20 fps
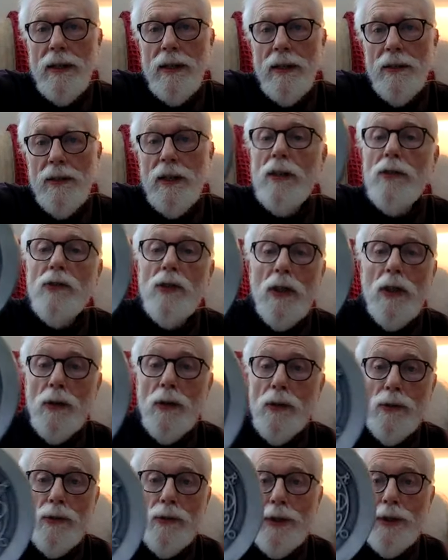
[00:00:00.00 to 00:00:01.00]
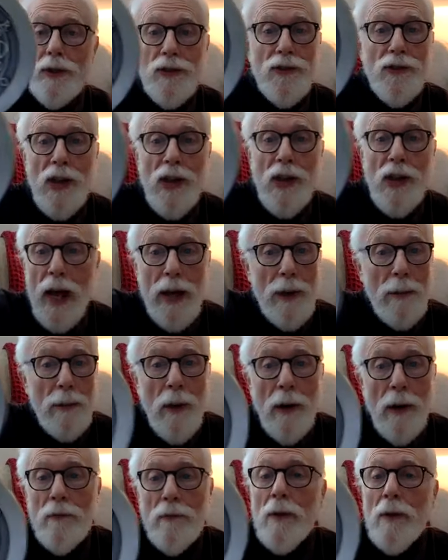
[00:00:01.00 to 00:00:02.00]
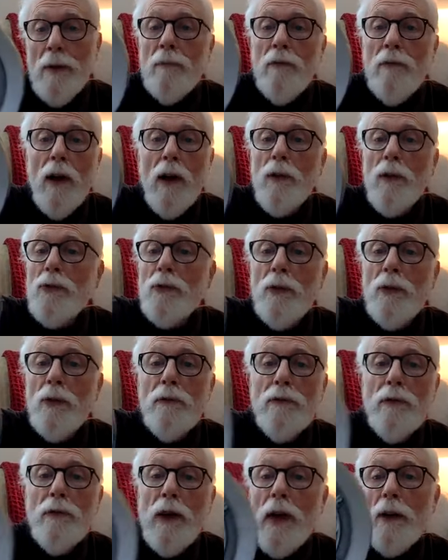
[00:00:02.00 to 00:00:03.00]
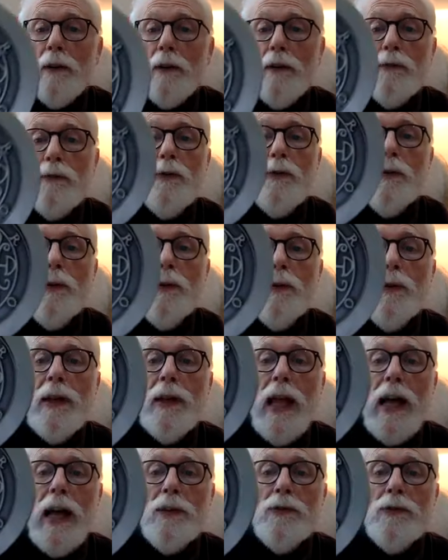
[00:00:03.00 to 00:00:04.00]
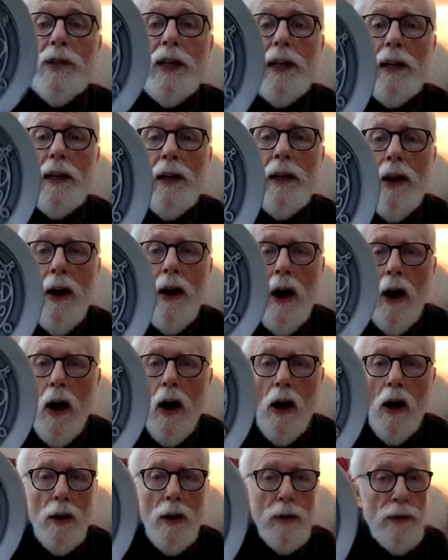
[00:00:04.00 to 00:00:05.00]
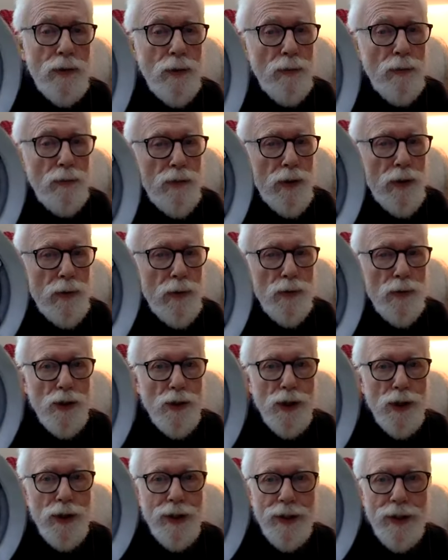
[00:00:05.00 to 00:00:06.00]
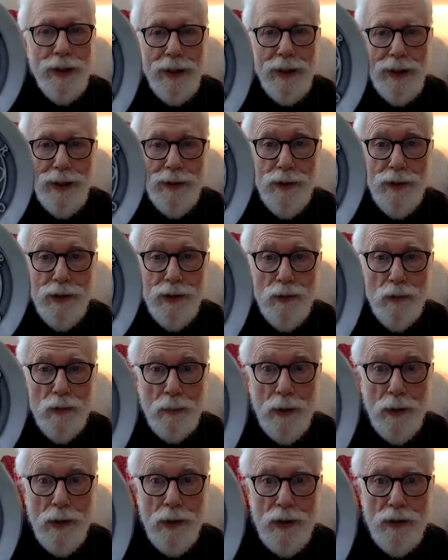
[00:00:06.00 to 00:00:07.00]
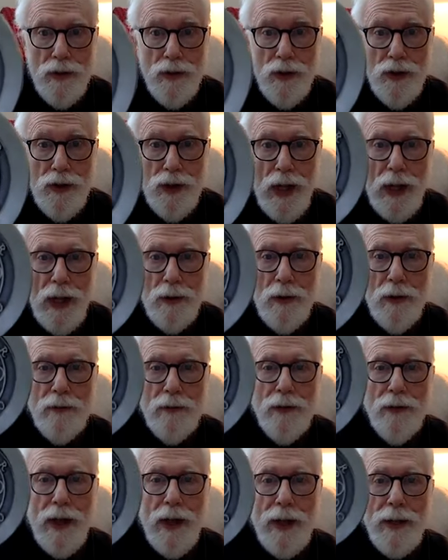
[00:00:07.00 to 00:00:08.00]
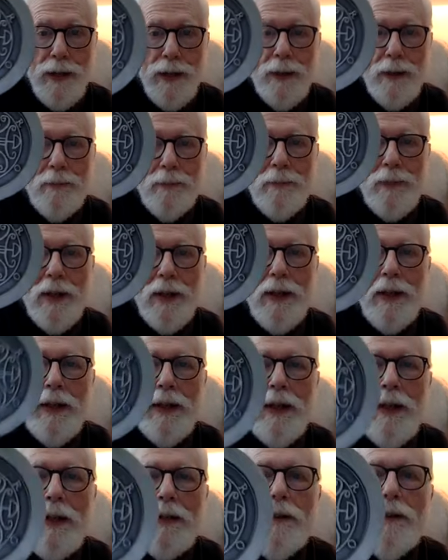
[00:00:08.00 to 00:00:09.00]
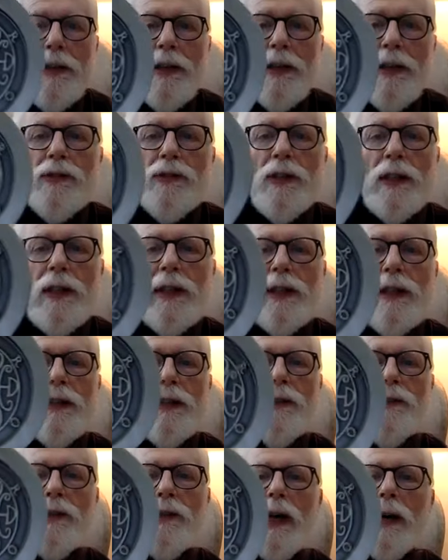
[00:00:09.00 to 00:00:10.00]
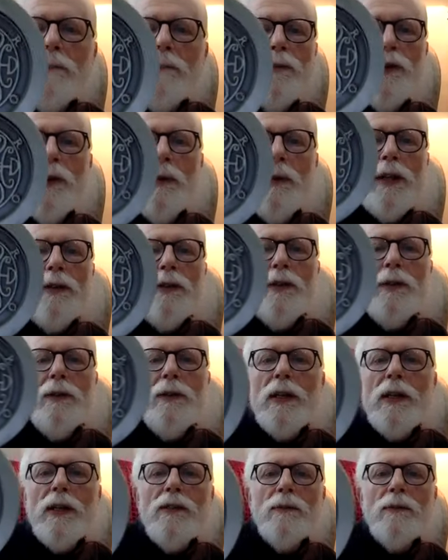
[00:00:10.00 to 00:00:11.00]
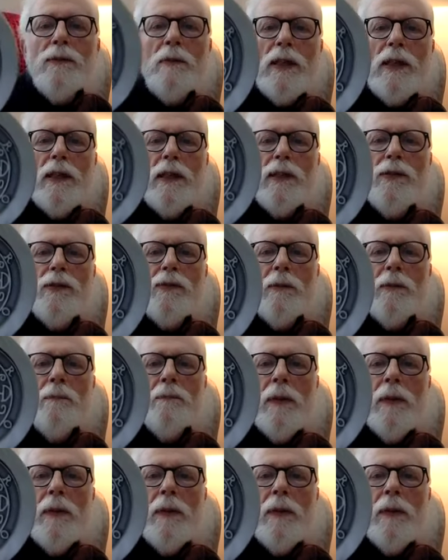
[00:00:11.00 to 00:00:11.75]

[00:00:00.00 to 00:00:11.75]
These illusions. I am of them, false or frail, true or lasting. All is fusion in the spirit's shadow veil. This is, I'm showing you this because